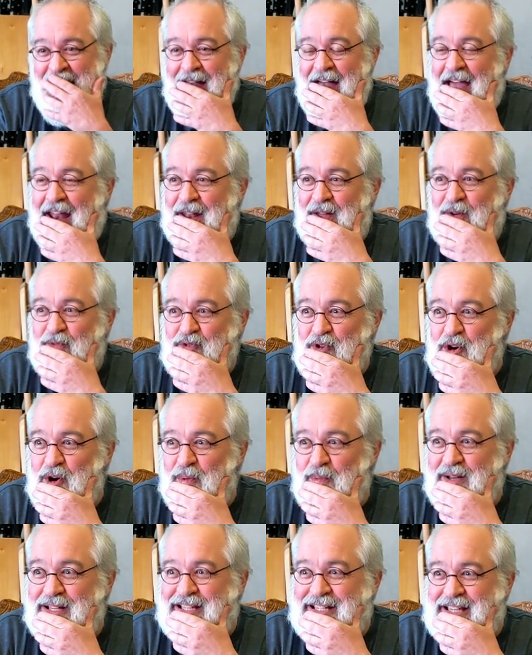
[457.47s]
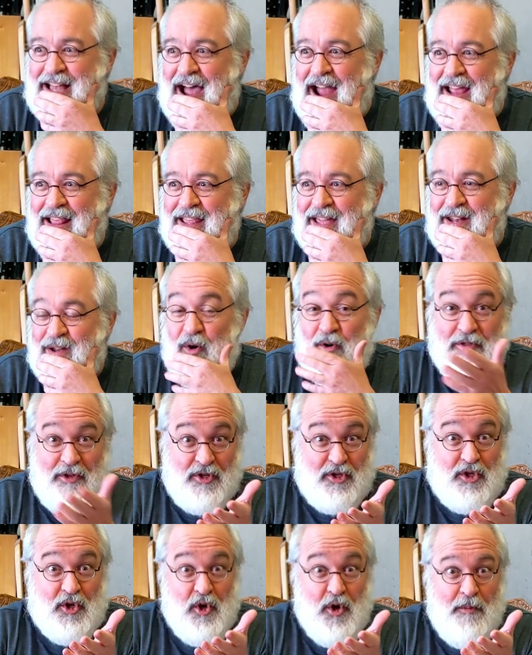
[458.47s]
And the room was silent, or the
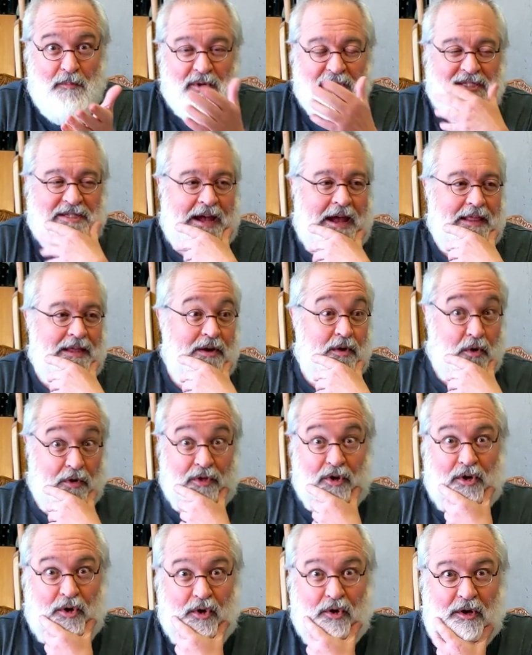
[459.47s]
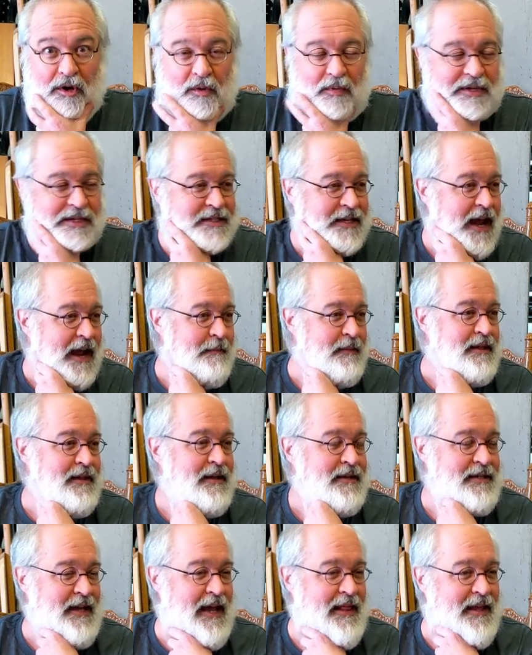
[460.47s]
Zoom was silent, or the Google was
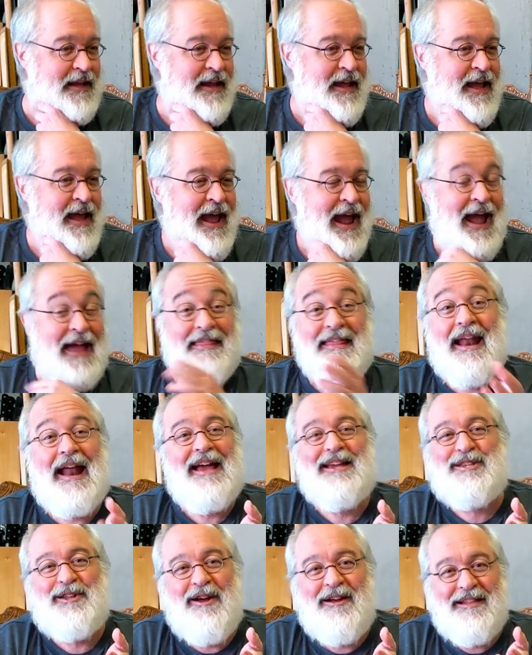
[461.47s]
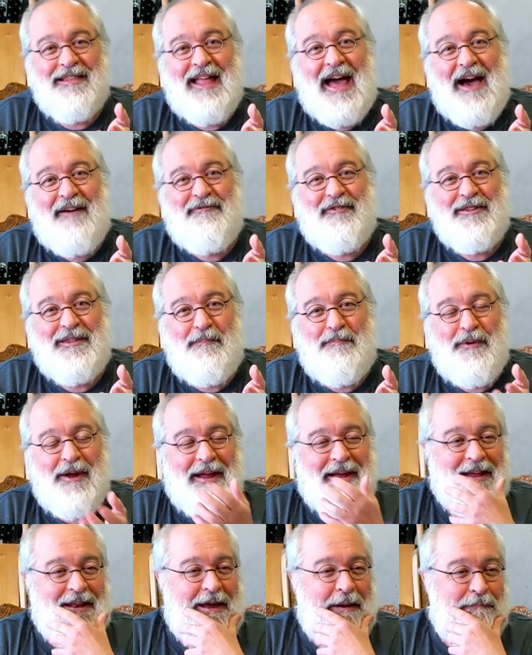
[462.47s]
silent. And then I started laughing to
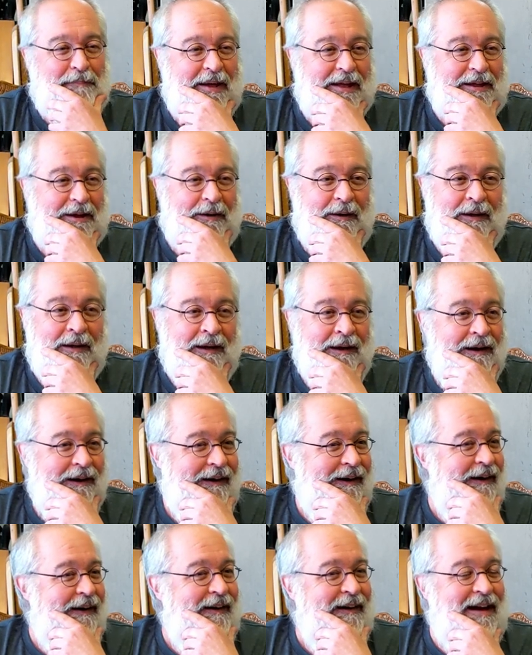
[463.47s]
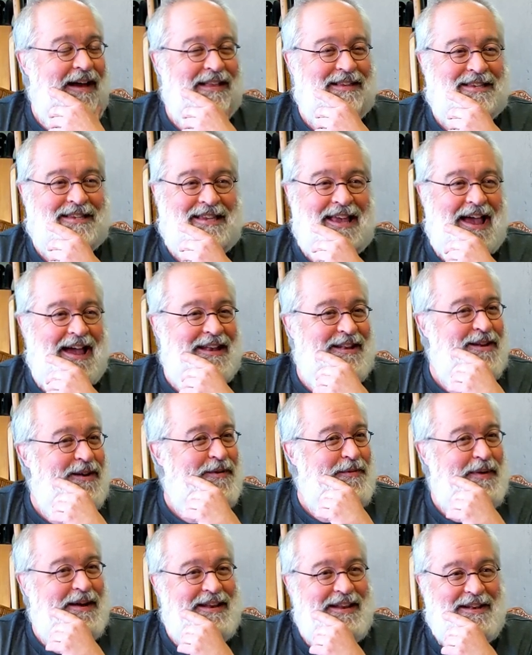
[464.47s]
break it up. I go, oh, it's sad
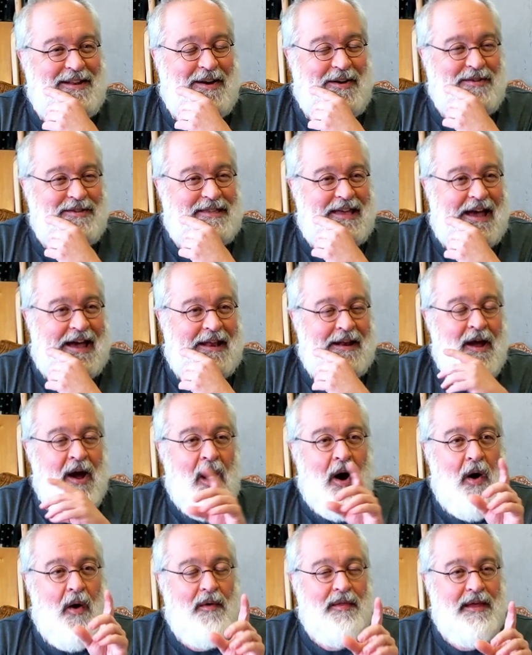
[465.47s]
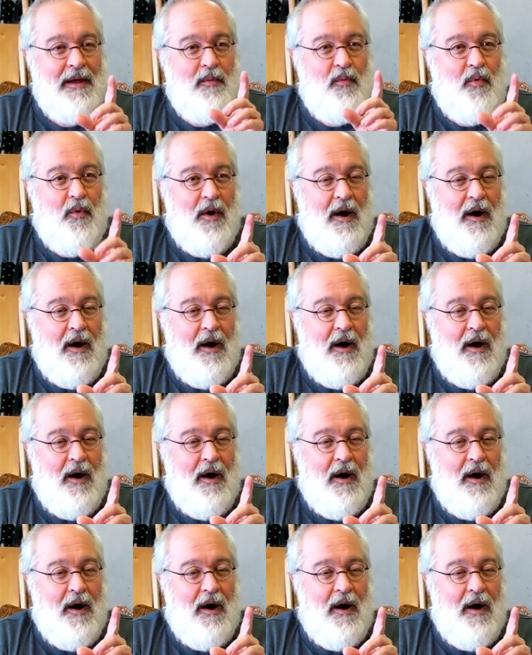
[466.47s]
nobody knows that. Only